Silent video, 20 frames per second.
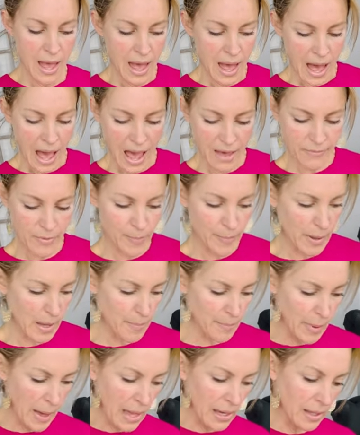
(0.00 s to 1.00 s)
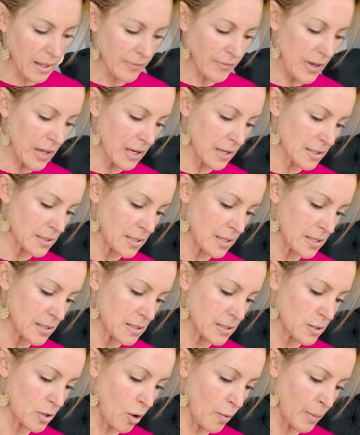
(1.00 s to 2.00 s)
I have a big bottle of it because it's
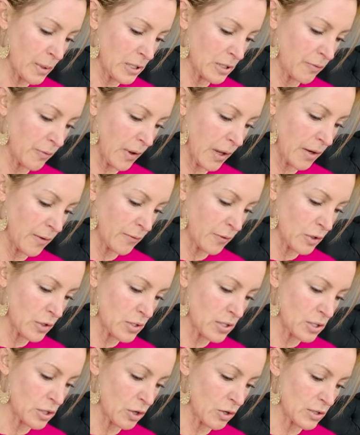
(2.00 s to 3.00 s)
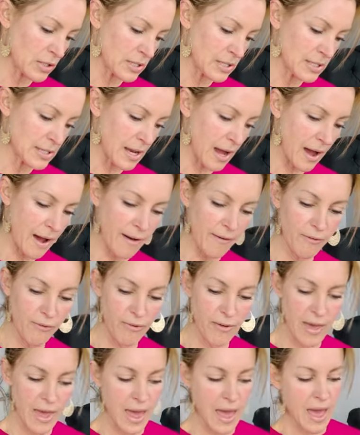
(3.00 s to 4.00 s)
so much fun for certain stuff.